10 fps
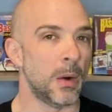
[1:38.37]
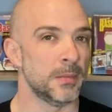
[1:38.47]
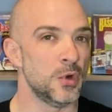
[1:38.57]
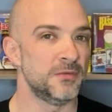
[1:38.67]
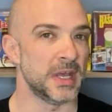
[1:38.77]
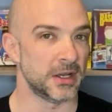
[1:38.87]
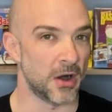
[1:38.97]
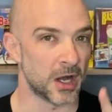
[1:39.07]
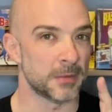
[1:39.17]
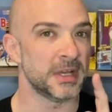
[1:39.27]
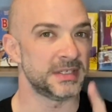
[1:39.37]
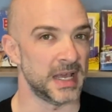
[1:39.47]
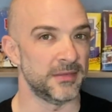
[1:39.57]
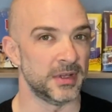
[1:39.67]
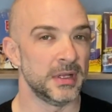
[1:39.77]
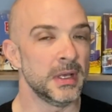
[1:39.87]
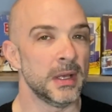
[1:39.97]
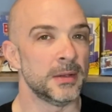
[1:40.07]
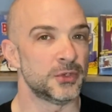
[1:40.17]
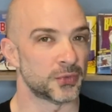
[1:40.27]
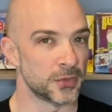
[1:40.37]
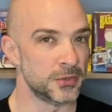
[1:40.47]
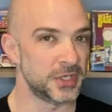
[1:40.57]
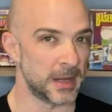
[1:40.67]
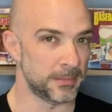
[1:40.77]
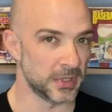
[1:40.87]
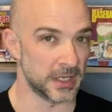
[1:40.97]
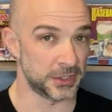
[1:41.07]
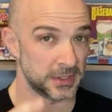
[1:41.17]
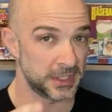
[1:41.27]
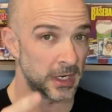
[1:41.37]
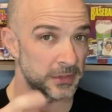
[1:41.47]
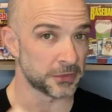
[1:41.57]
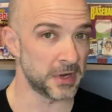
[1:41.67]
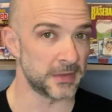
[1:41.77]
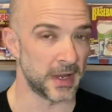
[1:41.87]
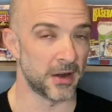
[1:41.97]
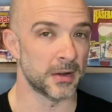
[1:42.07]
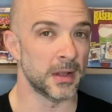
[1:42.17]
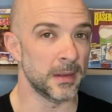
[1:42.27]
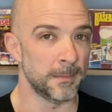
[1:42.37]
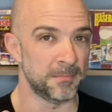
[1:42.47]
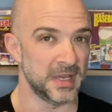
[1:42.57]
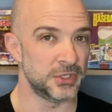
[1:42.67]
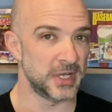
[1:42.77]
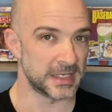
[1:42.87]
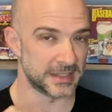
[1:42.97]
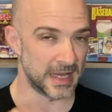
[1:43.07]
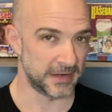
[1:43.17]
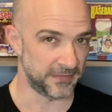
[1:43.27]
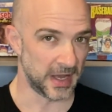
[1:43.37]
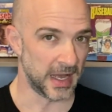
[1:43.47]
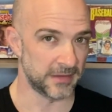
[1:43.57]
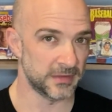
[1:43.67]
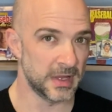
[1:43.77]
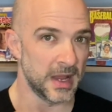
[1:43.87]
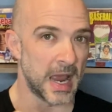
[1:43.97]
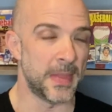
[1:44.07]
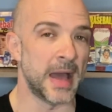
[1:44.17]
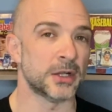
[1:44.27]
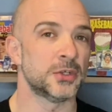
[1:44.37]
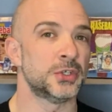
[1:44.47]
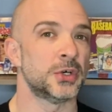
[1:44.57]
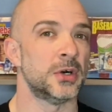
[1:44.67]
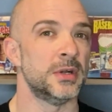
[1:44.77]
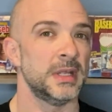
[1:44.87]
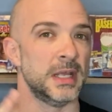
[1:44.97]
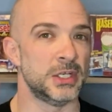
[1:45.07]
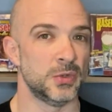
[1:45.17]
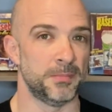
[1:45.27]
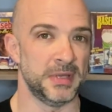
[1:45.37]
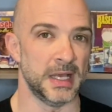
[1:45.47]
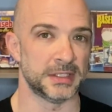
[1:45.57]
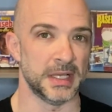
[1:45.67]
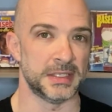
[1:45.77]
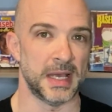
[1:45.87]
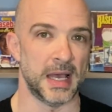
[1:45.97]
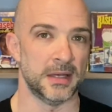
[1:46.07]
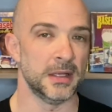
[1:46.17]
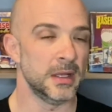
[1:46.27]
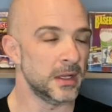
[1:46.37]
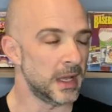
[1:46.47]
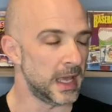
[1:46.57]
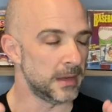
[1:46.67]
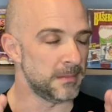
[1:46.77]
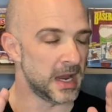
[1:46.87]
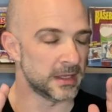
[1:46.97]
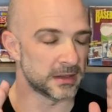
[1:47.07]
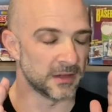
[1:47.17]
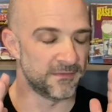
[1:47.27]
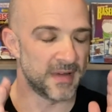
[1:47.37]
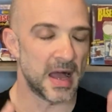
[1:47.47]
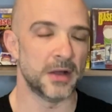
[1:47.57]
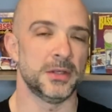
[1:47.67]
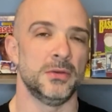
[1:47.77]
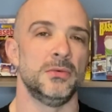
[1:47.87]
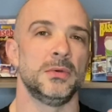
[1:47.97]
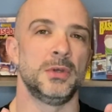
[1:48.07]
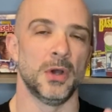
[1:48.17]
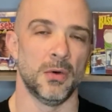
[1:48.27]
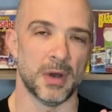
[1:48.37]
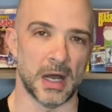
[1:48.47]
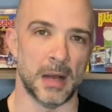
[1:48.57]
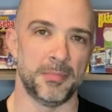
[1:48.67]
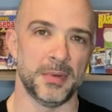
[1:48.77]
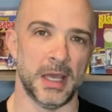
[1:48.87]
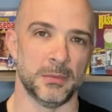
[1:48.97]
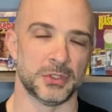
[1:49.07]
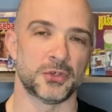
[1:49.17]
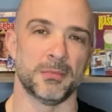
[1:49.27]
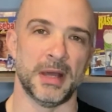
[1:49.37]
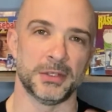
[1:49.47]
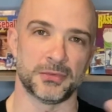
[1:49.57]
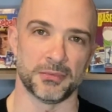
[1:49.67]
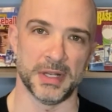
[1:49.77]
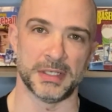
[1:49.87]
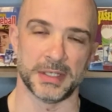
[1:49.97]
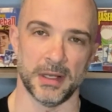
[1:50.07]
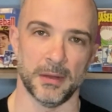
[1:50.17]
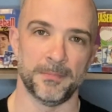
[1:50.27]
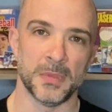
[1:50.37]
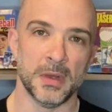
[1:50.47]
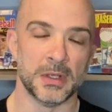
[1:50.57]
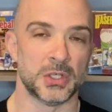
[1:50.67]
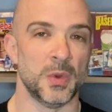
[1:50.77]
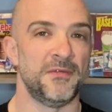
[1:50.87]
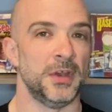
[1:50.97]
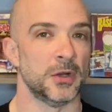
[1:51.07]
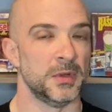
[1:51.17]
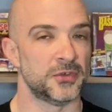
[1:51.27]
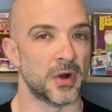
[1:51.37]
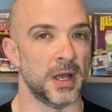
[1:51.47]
we moved a Connor McDavid True Gem Plus. You can see it on the screen there, BGS 9.5. And that turned into a PSA 10, and it made it the value go up, and it was a tremendous resale. So we figured we'd try